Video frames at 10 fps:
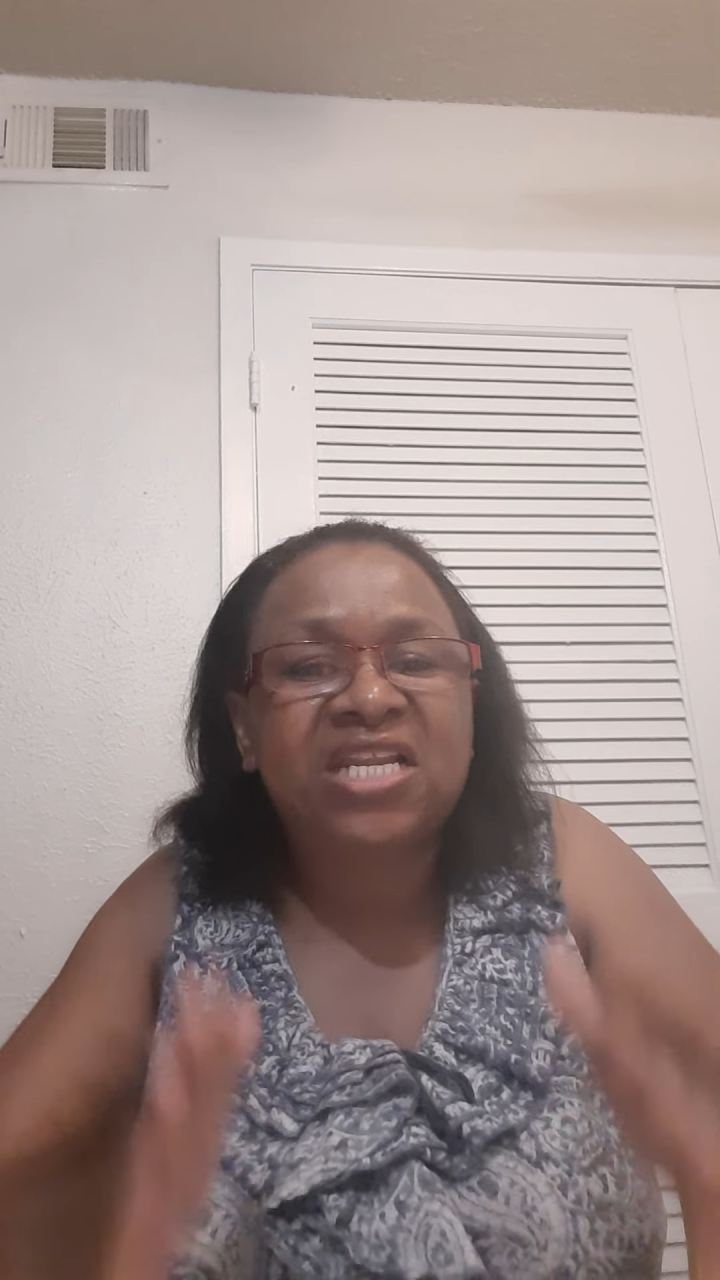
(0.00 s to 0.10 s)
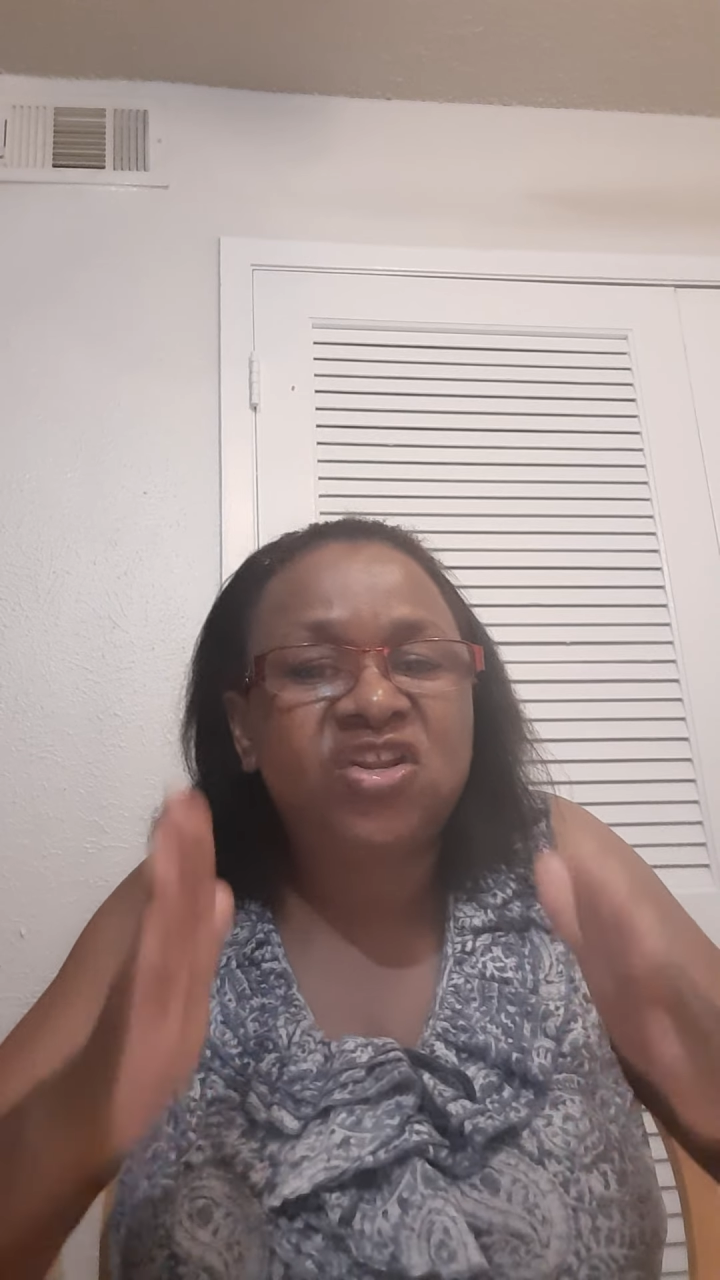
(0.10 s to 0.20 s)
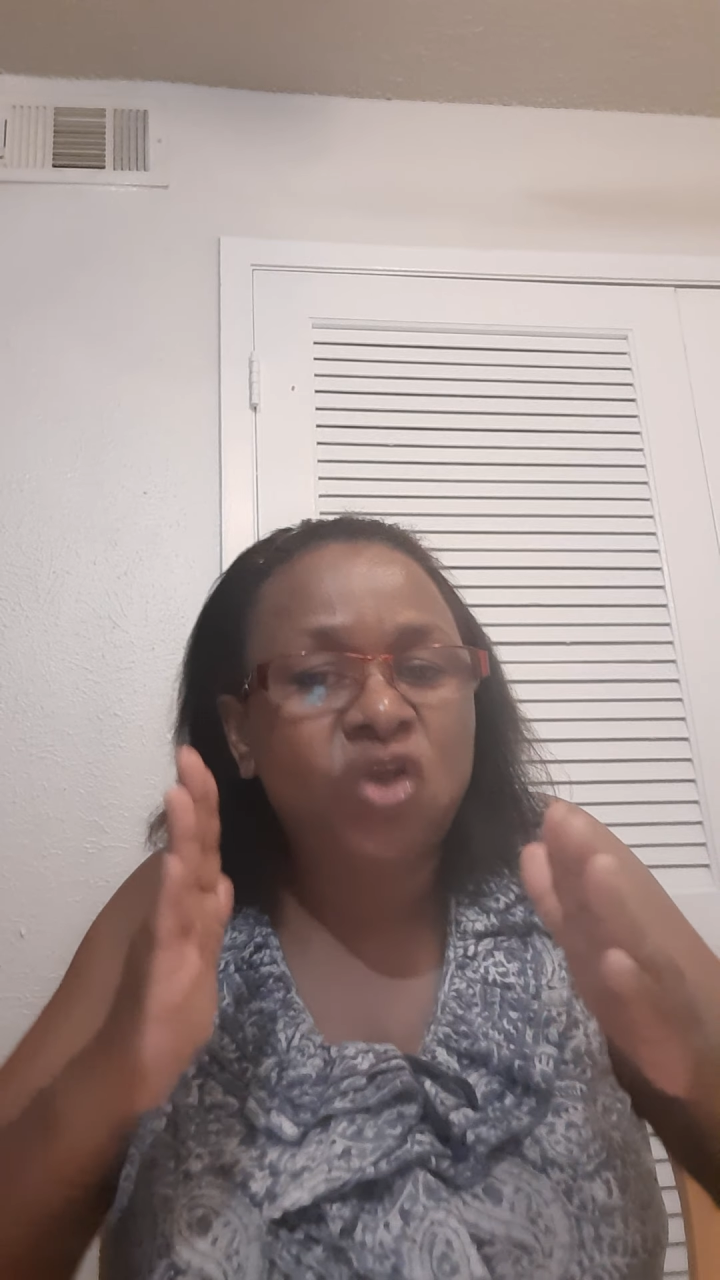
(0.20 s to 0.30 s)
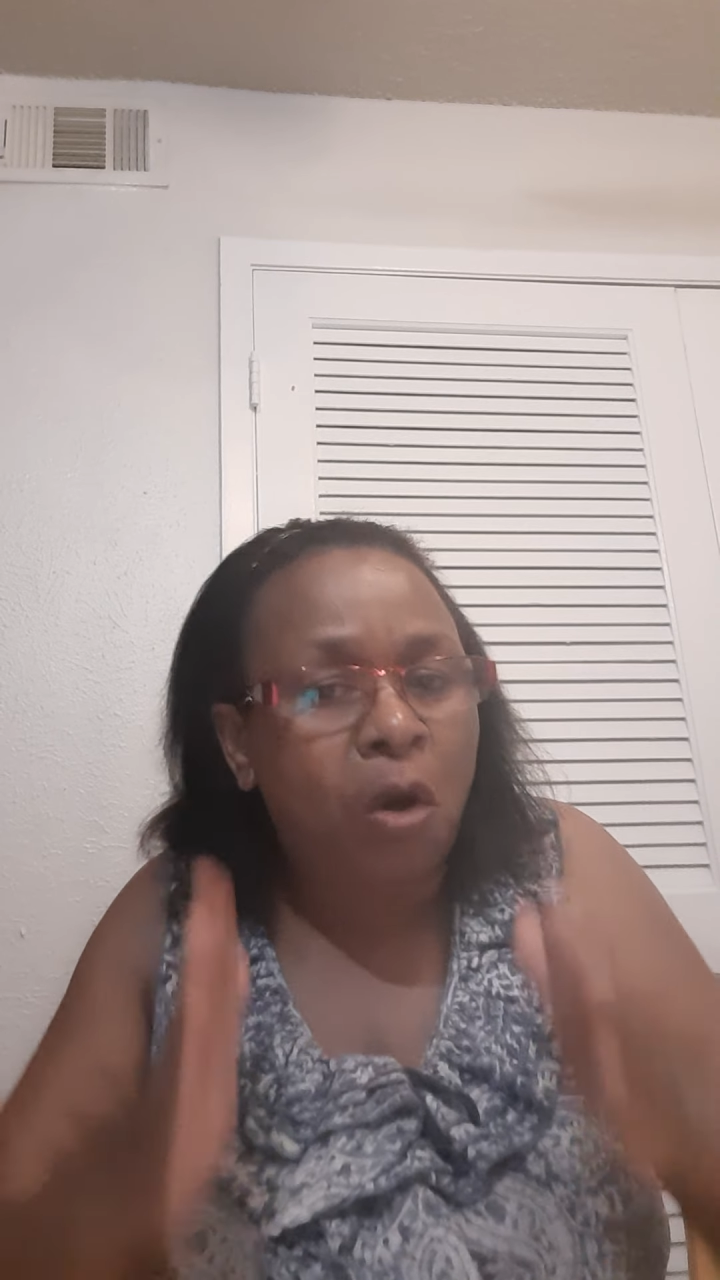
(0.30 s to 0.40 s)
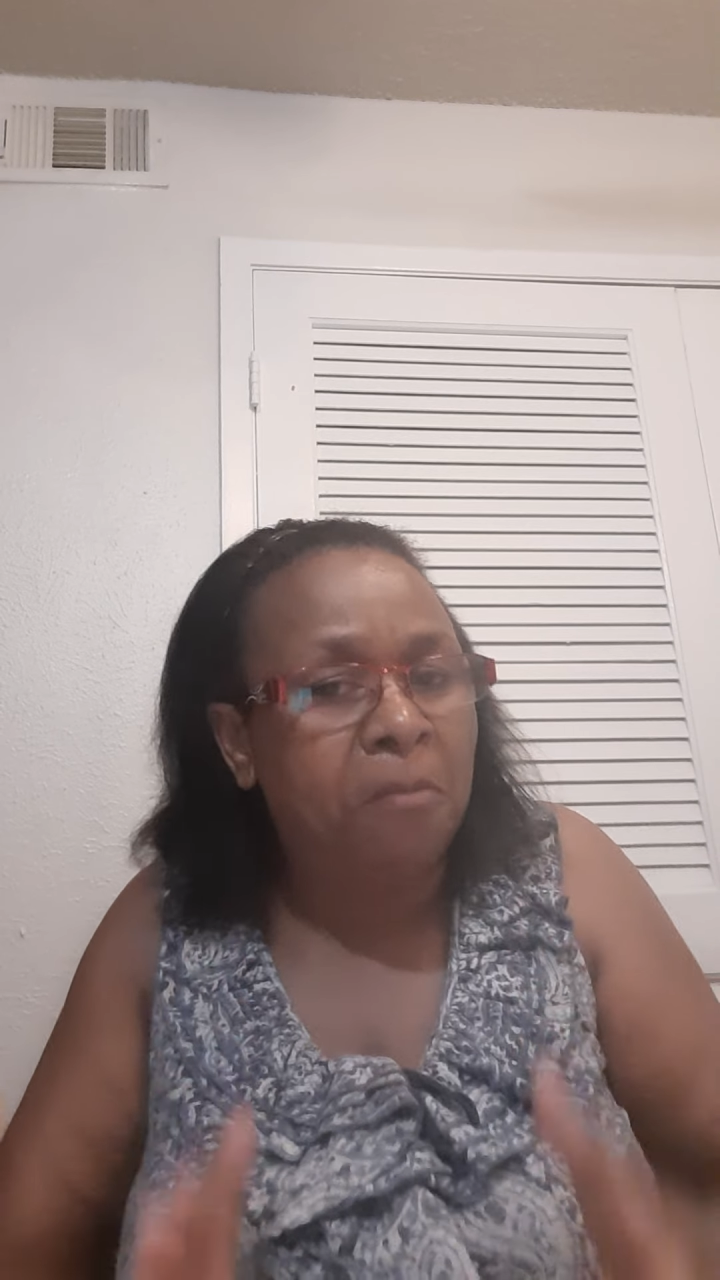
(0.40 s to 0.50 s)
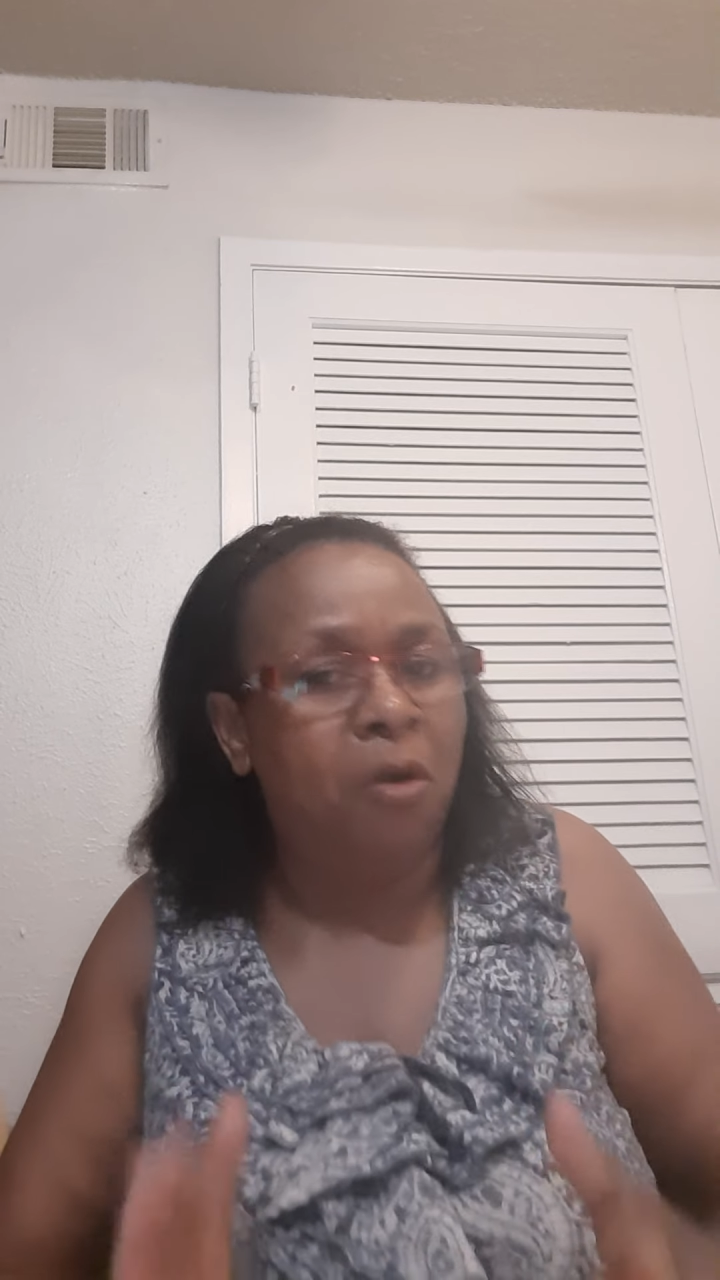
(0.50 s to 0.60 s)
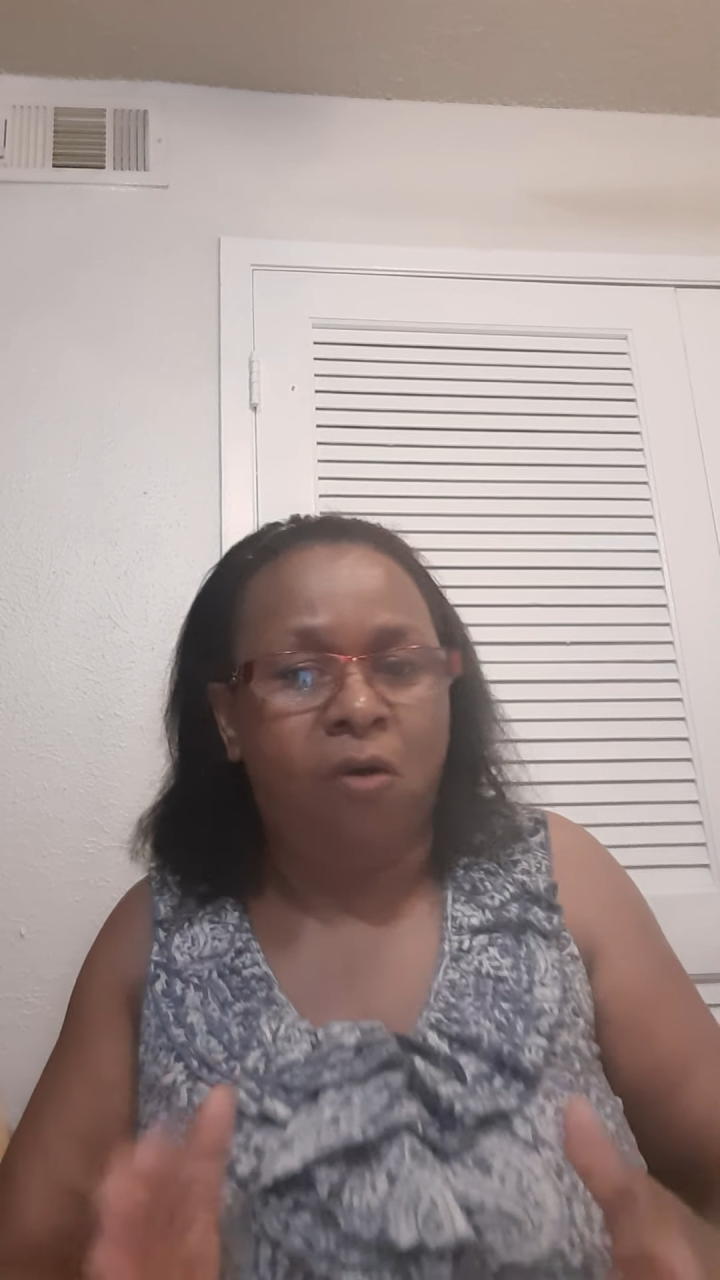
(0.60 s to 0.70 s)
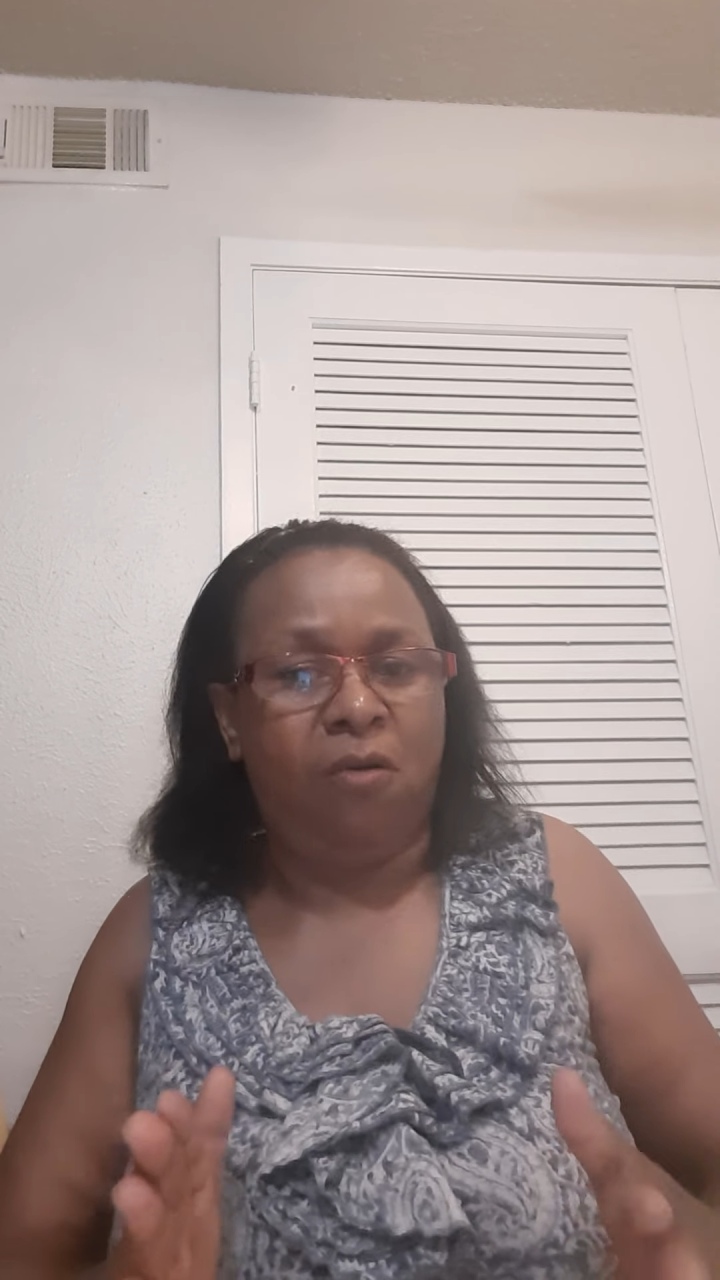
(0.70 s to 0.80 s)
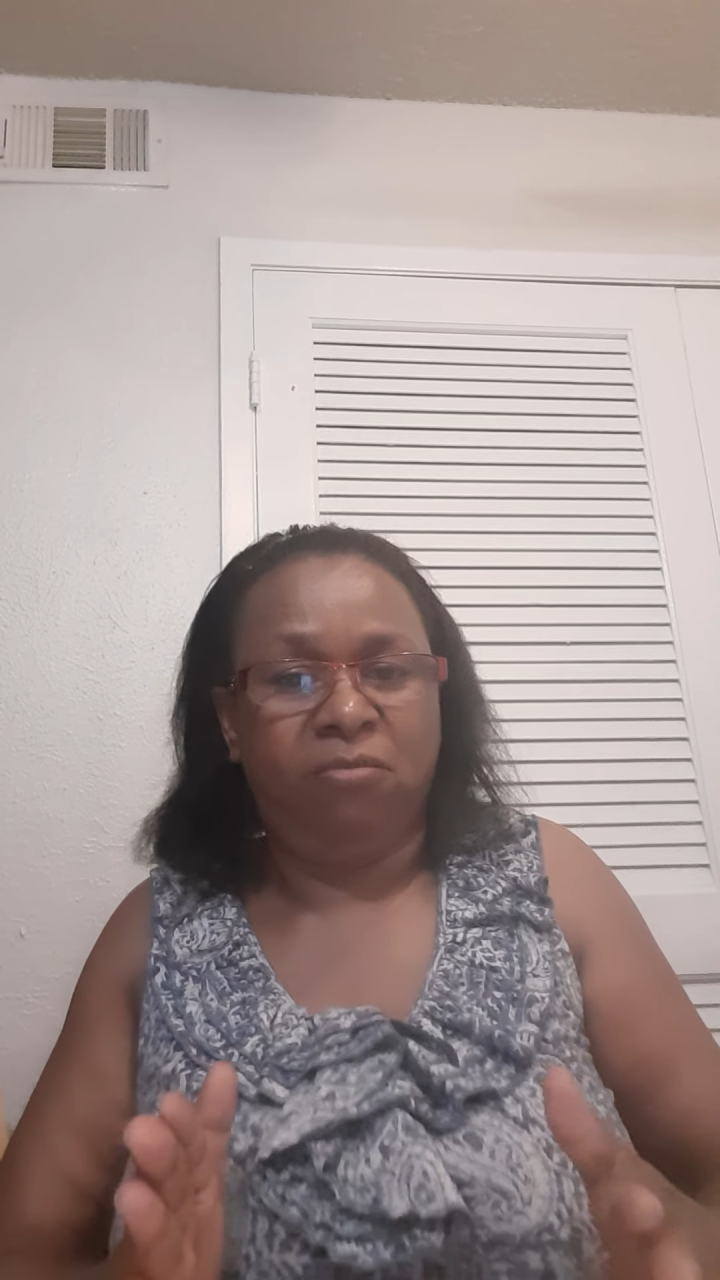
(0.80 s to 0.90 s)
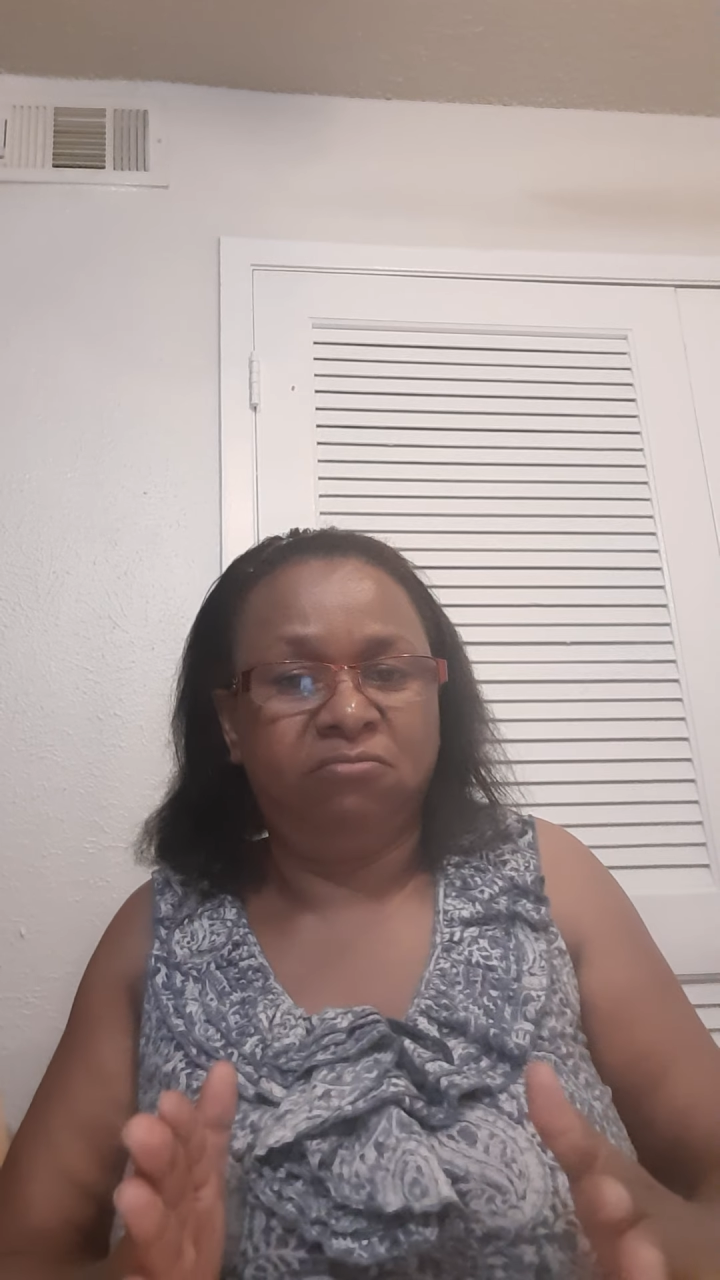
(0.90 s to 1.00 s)

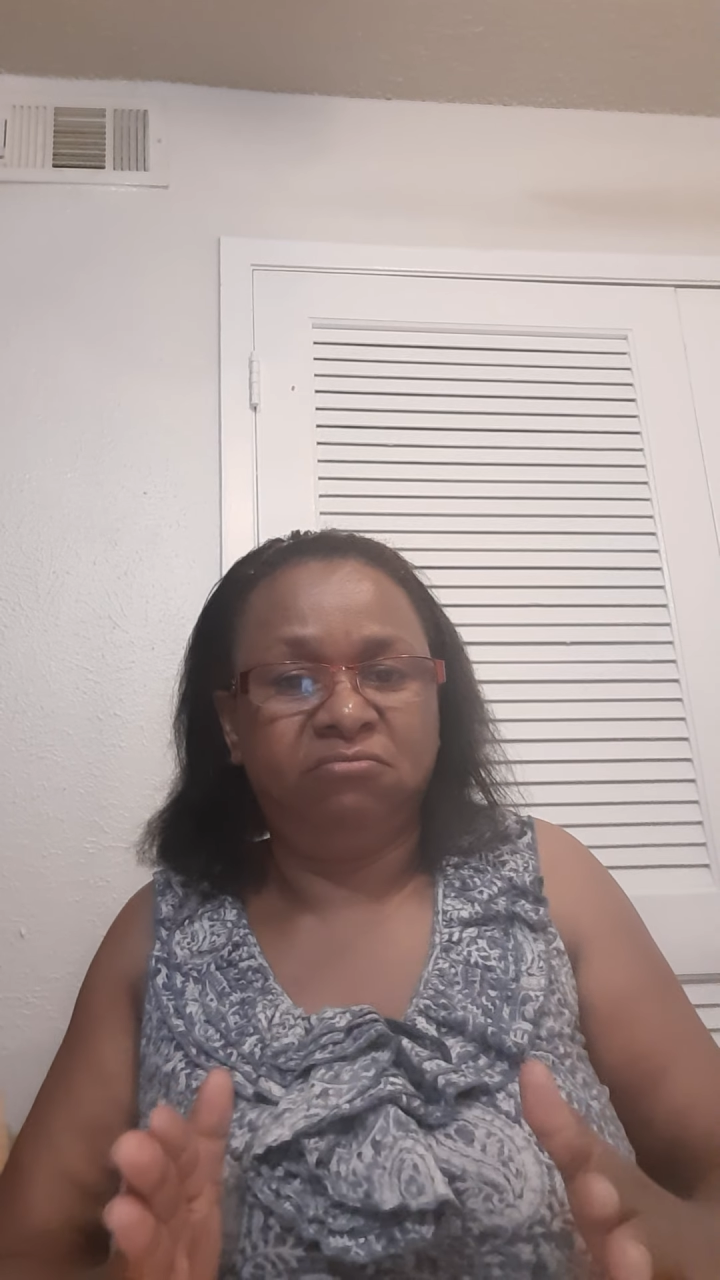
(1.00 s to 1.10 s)
normal